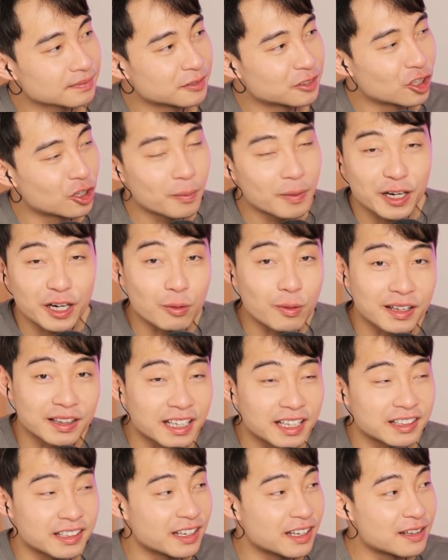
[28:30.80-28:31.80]
no matter what
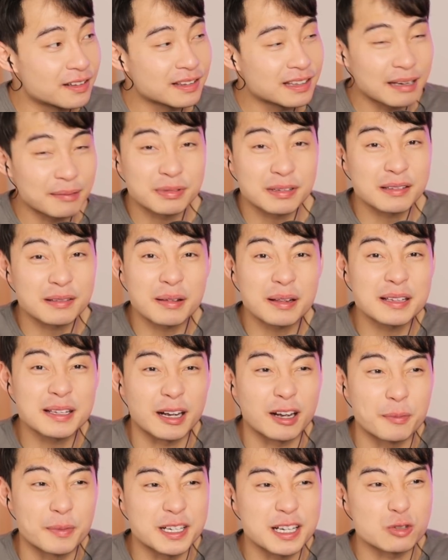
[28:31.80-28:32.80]
they did, sometimes they
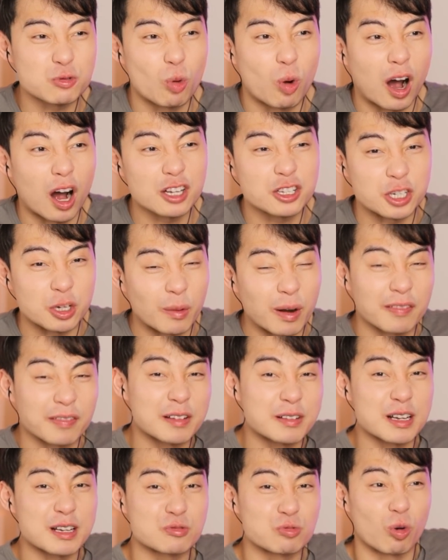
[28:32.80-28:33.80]
could be just watching. One of
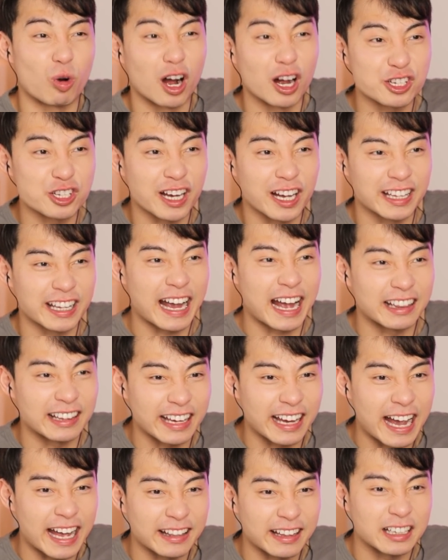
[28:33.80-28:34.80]
them just watching, and at
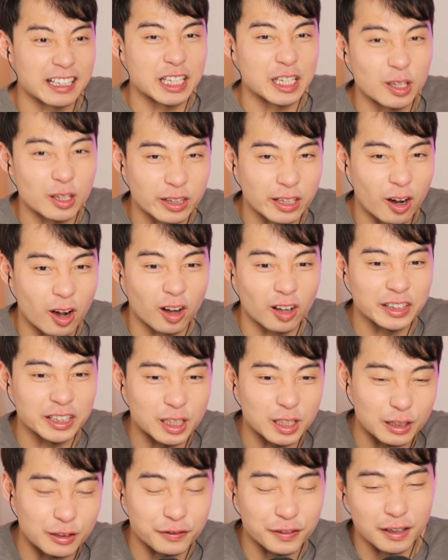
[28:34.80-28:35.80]
the end they all
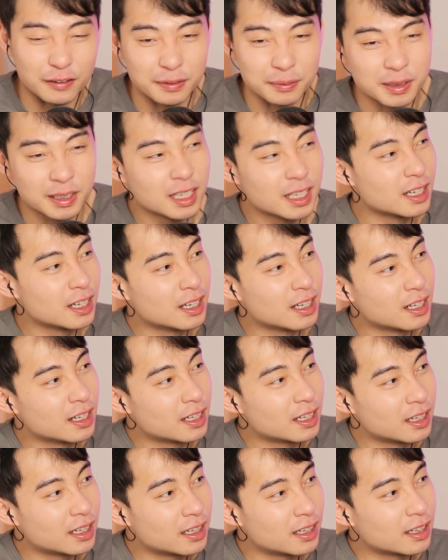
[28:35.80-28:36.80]
kneel in front of him.
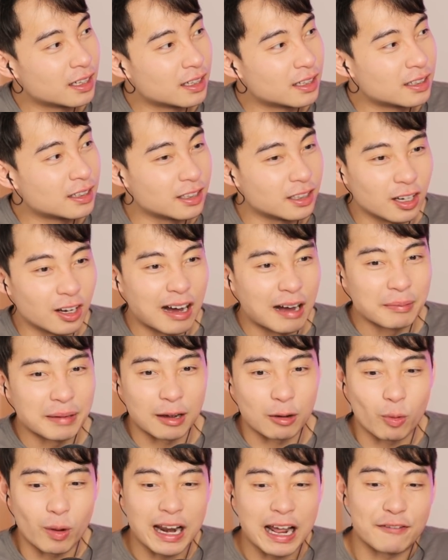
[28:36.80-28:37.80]
You know, I'm
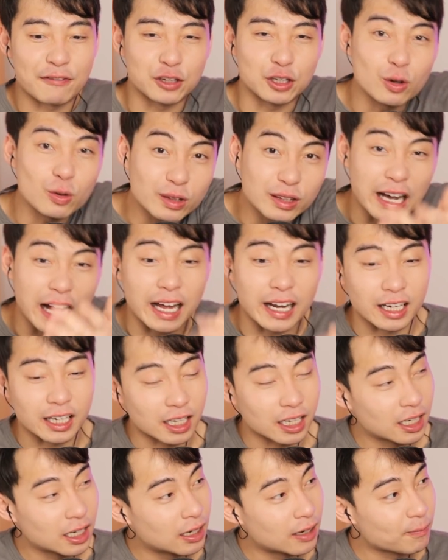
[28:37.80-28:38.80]
like, what have you done?
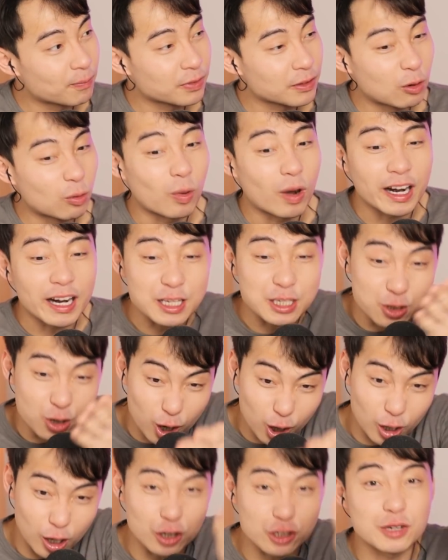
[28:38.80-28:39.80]
What is
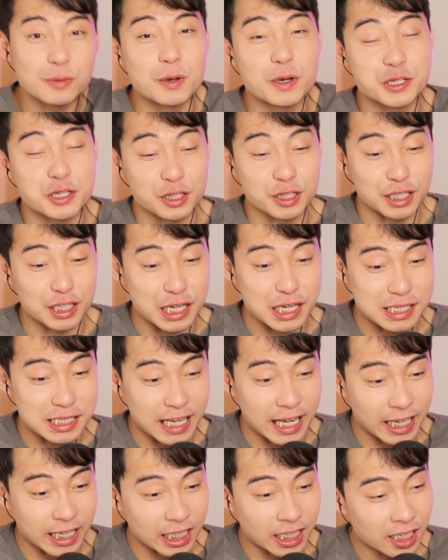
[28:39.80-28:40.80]
your contribution to this,
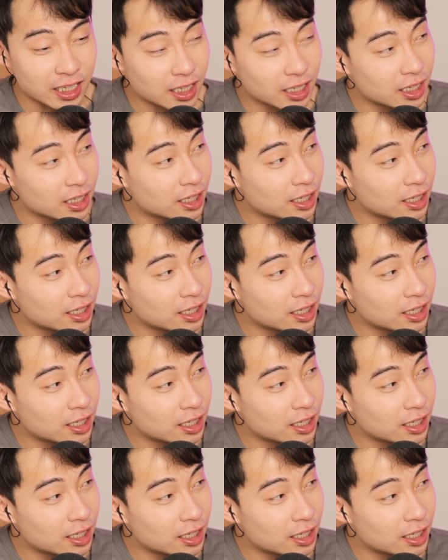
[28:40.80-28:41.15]
lady?